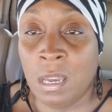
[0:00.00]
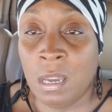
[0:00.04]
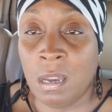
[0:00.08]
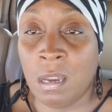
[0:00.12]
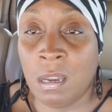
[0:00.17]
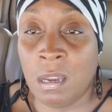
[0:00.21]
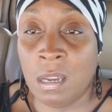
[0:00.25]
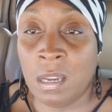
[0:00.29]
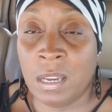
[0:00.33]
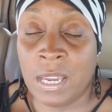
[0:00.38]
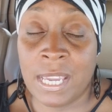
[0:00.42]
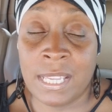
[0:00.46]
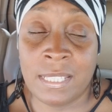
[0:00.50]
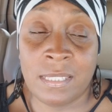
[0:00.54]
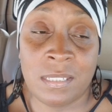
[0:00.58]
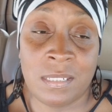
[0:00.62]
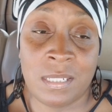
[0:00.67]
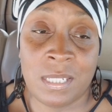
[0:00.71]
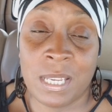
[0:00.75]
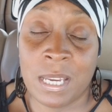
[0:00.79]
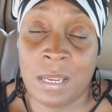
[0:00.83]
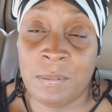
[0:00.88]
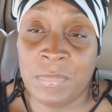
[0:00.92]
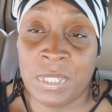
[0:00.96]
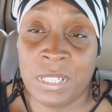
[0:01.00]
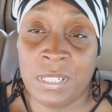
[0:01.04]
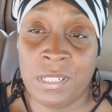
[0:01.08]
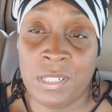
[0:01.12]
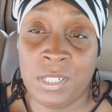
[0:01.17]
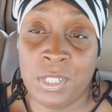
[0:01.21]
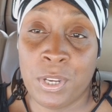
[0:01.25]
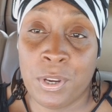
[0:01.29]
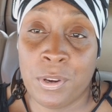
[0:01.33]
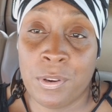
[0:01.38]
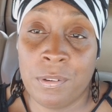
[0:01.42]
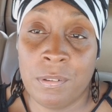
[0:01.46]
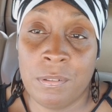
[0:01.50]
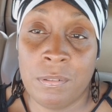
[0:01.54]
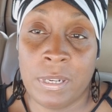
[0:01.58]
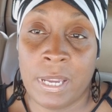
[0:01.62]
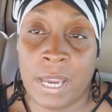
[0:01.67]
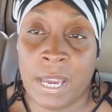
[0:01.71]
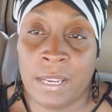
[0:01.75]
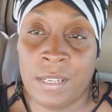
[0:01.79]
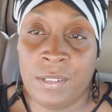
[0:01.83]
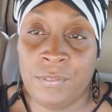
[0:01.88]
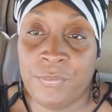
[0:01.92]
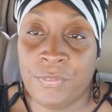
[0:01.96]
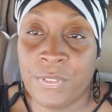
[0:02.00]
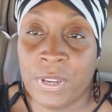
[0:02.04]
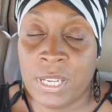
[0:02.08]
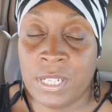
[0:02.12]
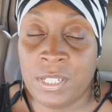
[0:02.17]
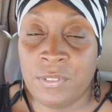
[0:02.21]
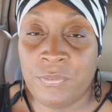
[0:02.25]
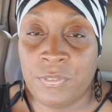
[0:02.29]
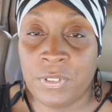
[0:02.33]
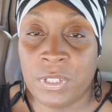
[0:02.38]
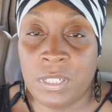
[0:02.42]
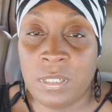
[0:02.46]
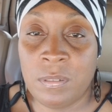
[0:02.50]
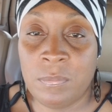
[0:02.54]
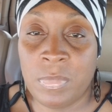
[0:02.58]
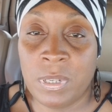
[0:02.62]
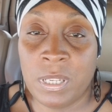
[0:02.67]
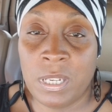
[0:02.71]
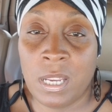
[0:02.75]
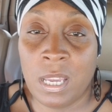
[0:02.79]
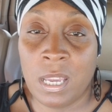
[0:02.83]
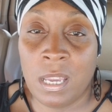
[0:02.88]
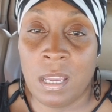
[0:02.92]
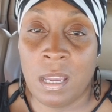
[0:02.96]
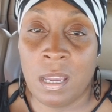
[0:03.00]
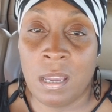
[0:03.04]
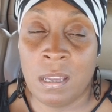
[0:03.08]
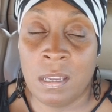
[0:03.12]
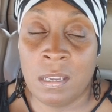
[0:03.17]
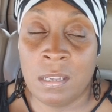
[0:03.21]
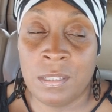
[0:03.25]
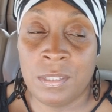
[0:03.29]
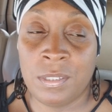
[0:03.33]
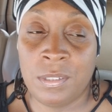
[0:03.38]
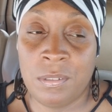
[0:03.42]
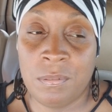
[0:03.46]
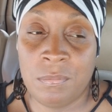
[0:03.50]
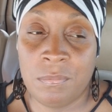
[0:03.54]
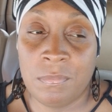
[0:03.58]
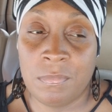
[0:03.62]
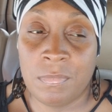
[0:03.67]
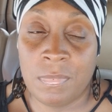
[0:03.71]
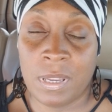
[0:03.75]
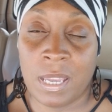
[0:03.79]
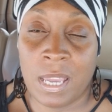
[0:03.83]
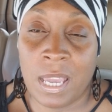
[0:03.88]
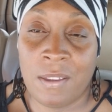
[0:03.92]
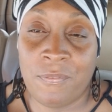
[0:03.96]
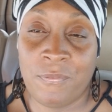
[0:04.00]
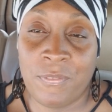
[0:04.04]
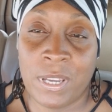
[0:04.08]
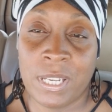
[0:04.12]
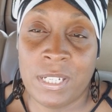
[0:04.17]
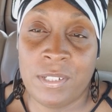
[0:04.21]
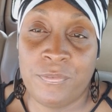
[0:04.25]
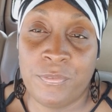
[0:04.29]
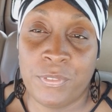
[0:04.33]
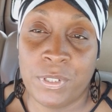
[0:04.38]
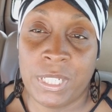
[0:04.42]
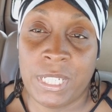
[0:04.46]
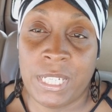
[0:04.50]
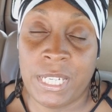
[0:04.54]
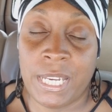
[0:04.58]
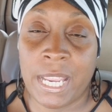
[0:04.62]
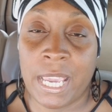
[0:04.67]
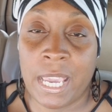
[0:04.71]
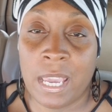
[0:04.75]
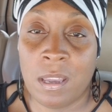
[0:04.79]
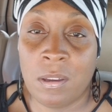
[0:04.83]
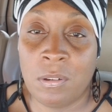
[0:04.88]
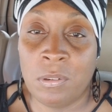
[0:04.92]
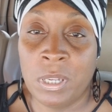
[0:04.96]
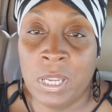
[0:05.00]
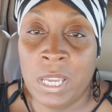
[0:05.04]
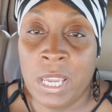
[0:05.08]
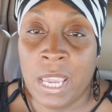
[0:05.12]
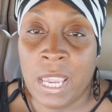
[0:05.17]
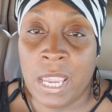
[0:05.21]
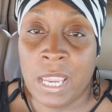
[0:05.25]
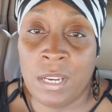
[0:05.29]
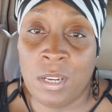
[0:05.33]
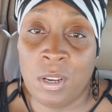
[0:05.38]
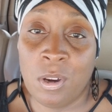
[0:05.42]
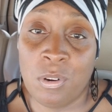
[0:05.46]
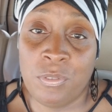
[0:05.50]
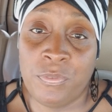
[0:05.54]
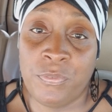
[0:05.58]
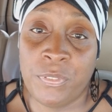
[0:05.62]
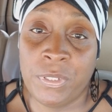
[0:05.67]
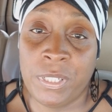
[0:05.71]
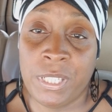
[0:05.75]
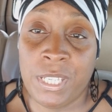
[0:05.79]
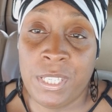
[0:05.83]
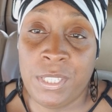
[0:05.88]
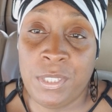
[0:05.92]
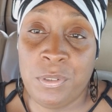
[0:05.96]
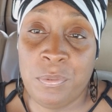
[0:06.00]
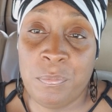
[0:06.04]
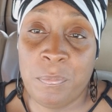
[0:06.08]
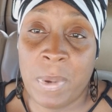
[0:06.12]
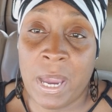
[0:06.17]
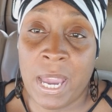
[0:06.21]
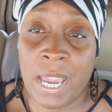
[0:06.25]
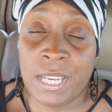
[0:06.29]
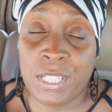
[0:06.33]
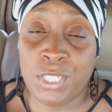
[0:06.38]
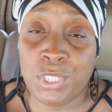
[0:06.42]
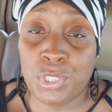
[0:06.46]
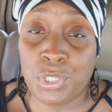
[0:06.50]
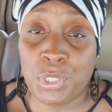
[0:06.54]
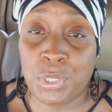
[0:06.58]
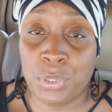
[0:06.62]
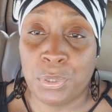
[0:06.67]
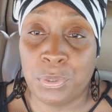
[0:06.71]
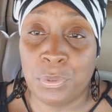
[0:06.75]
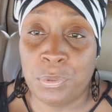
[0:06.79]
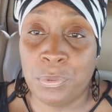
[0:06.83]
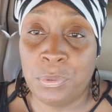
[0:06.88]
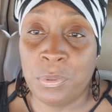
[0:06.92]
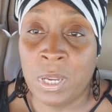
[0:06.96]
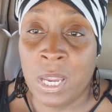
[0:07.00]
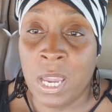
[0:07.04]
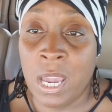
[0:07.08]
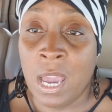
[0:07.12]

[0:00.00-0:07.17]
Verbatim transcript: Uh, at the time that it occurred, I didn't find it funny, but uh, you, I find it funny now, and hopefully you might too.